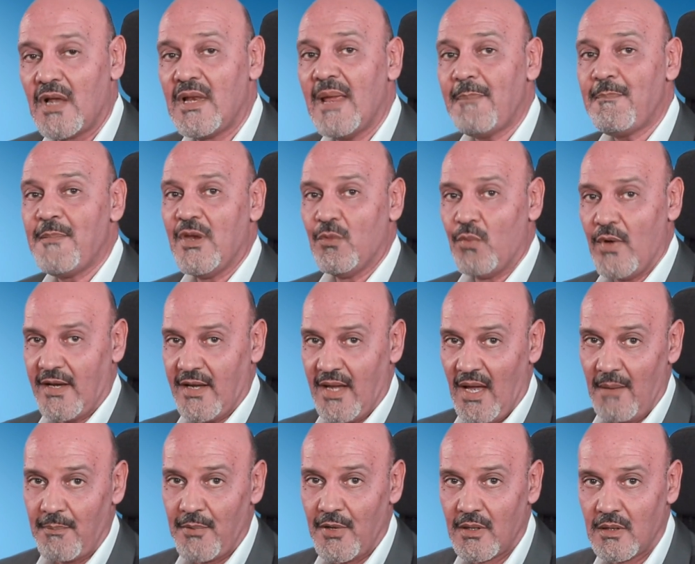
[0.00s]
let me
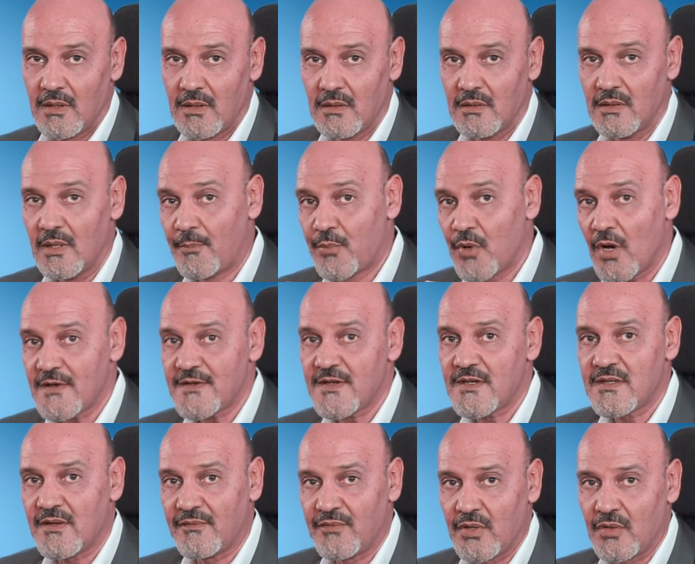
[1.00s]
recap. The
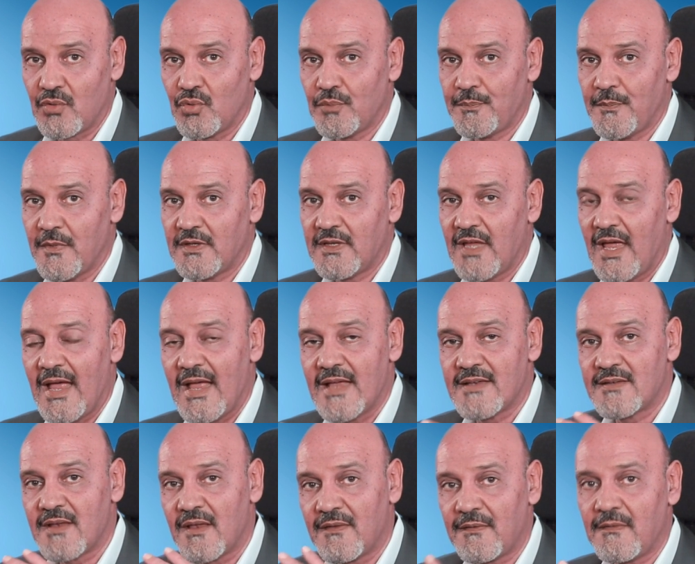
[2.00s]
process of recruitment
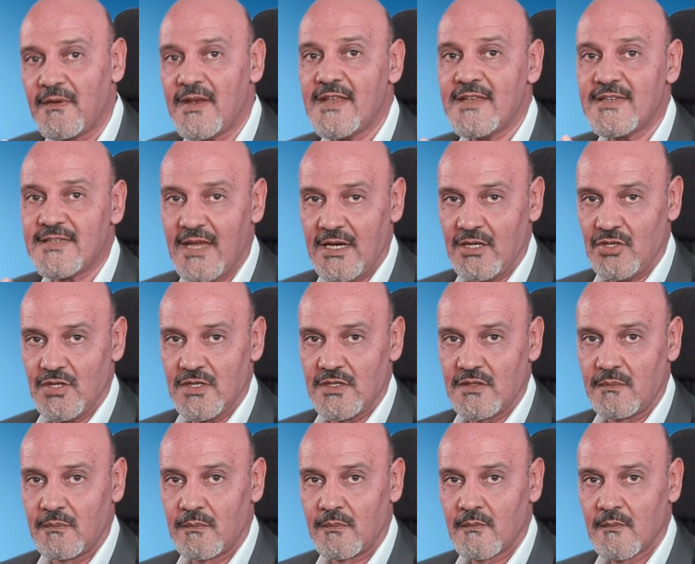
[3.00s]
has 3
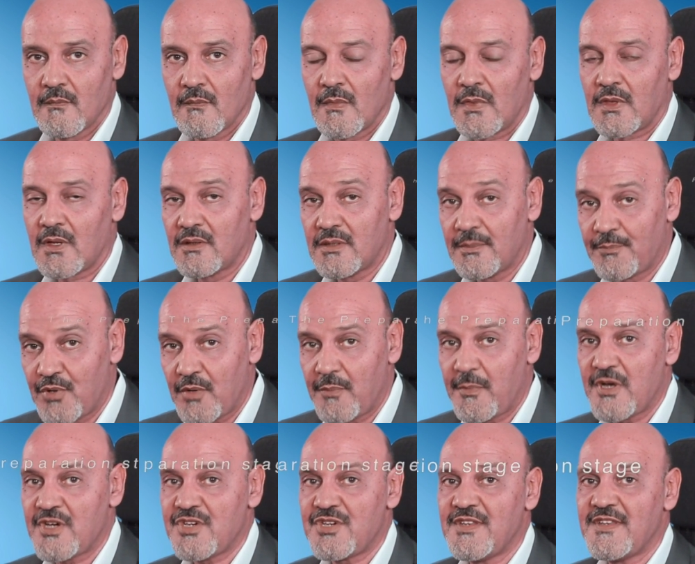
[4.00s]
stages: the
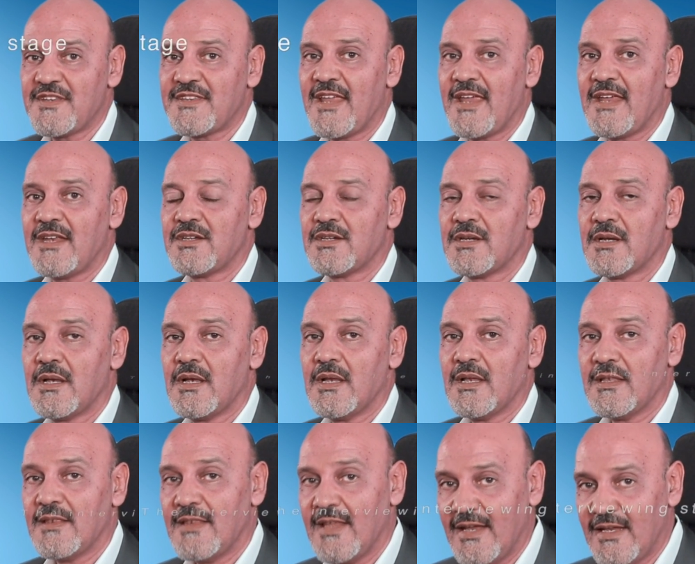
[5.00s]
preparation stage,
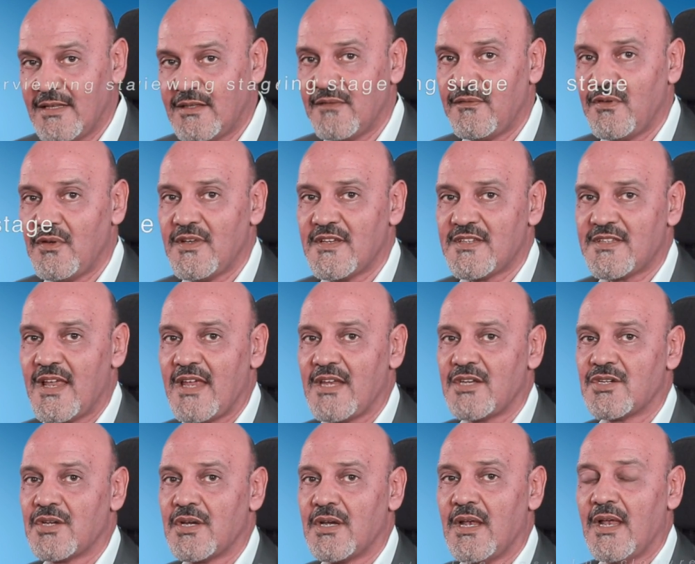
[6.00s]
the interviewing
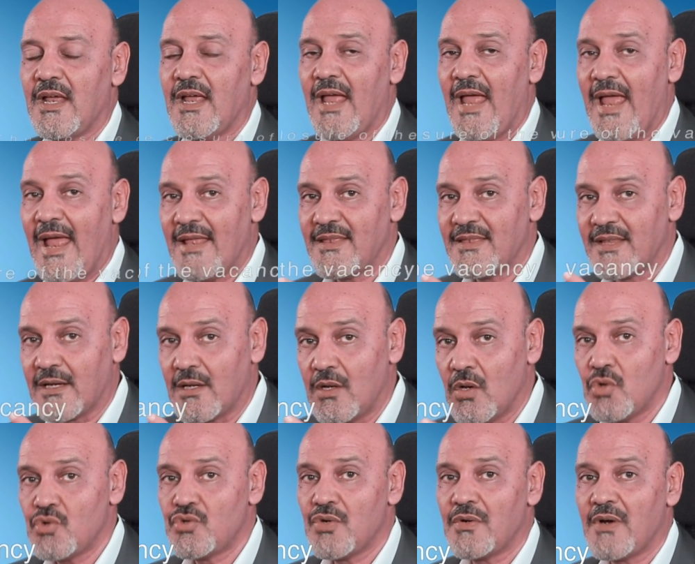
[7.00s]
stage, and the
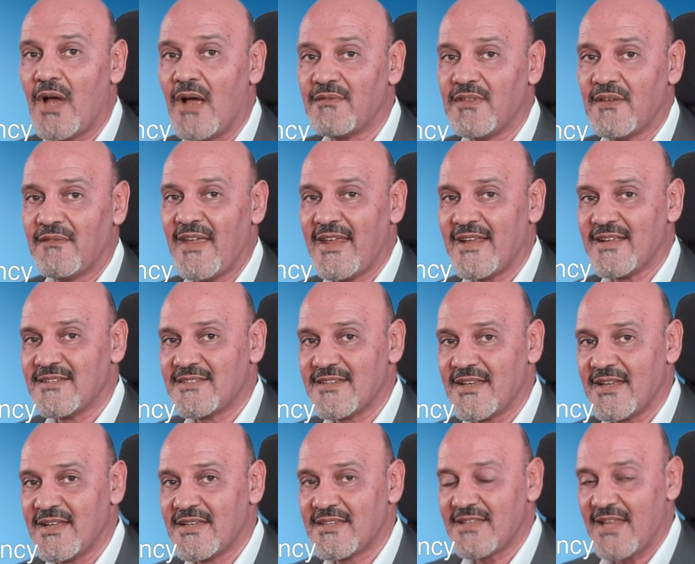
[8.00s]
closure of the
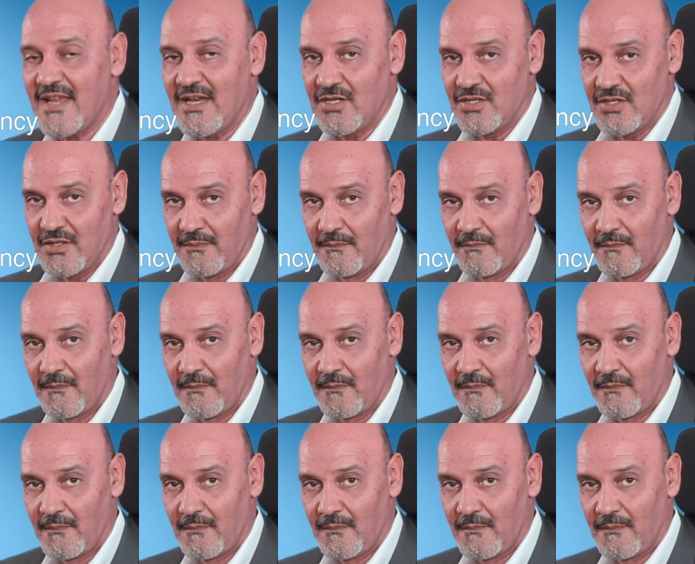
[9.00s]
vacancy stage.